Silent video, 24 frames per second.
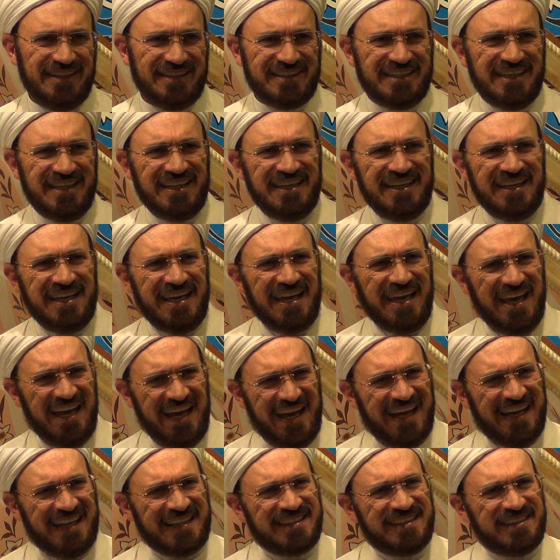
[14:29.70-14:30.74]
they
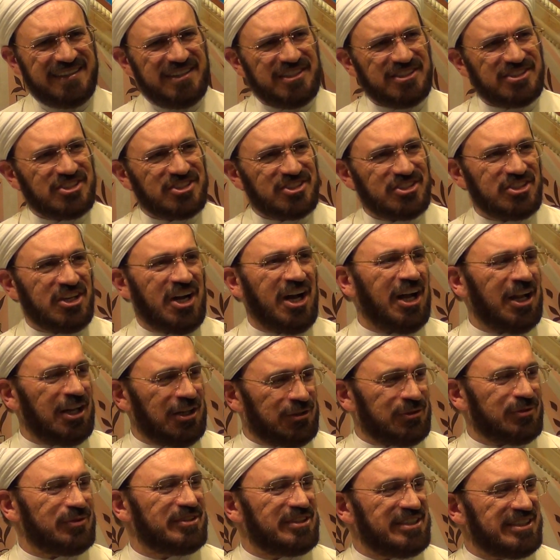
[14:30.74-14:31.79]
add
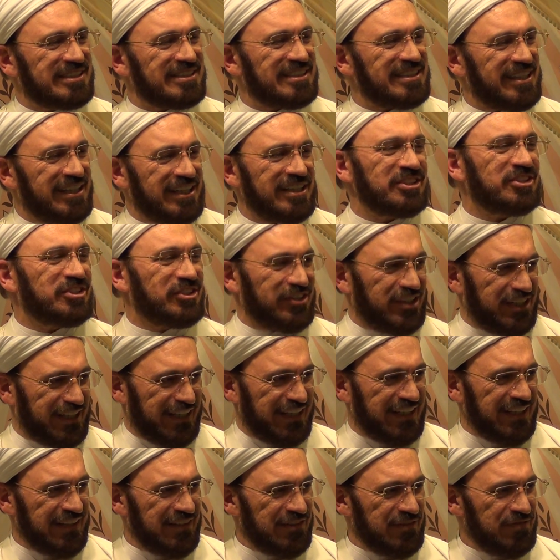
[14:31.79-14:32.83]
salt to this
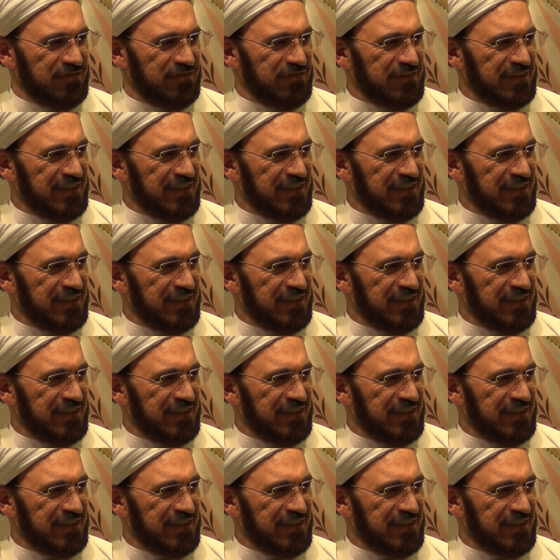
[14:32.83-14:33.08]
injury